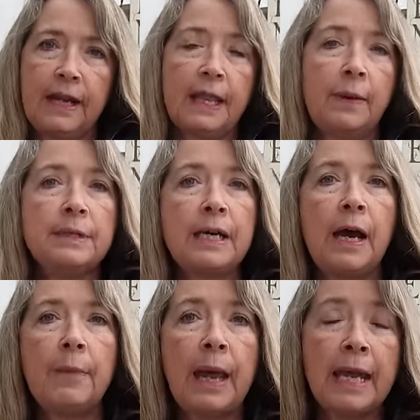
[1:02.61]
it a thumbs
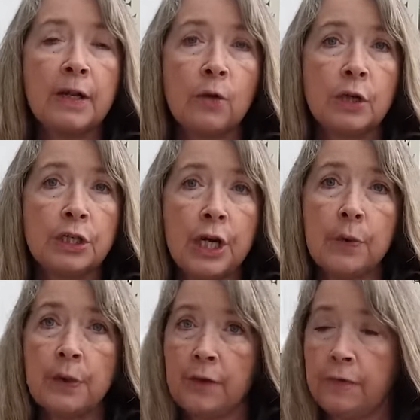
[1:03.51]
up and or share
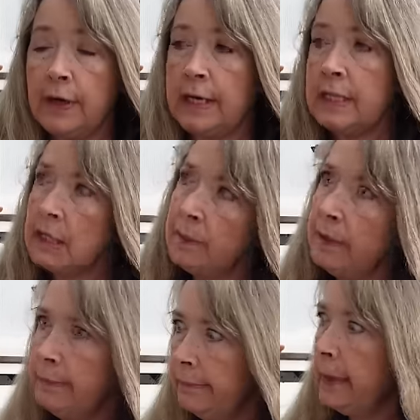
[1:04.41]
with your friends.
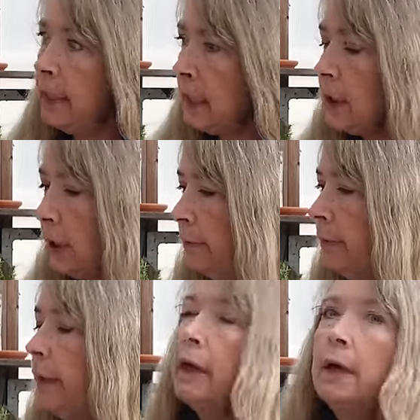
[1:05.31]
Someone might need to
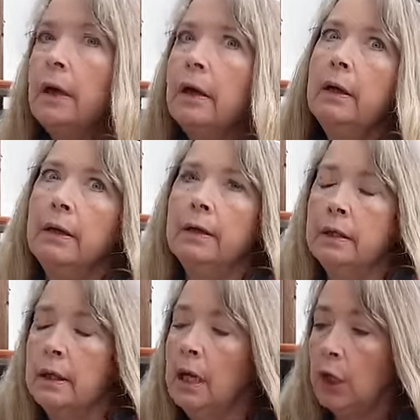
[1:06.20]

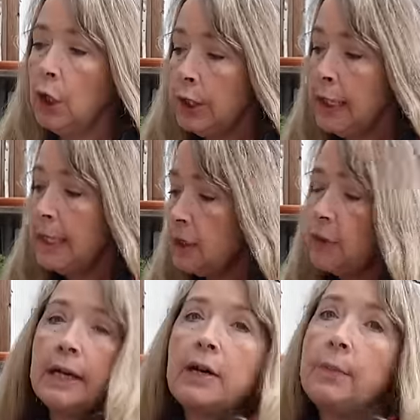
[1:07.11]
learn this
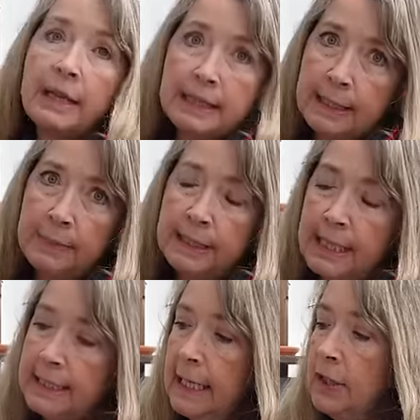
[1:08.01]
so they don't make the same
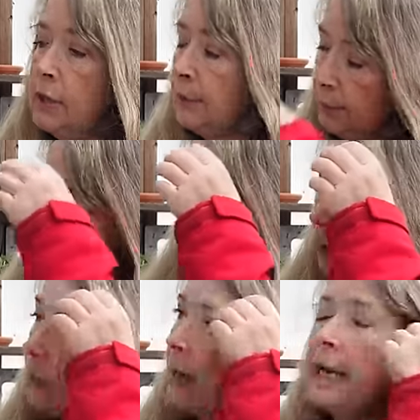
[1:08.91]
mistakes I do.
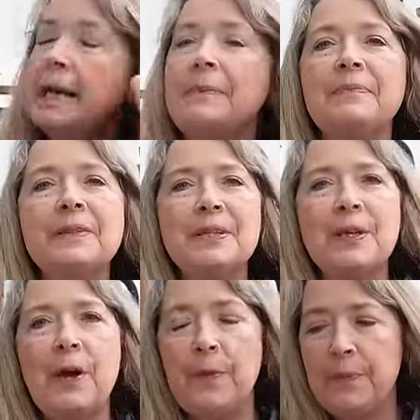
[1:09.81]
Alrighty,
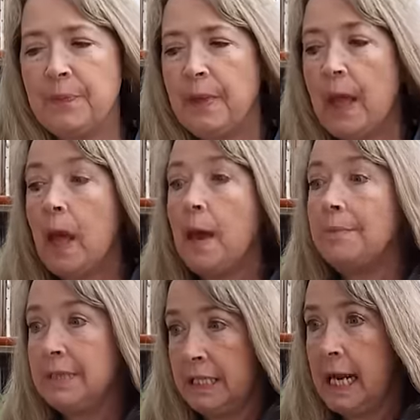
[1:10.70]
so
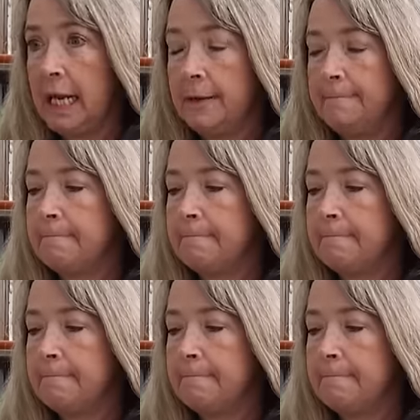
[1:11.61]
mistake.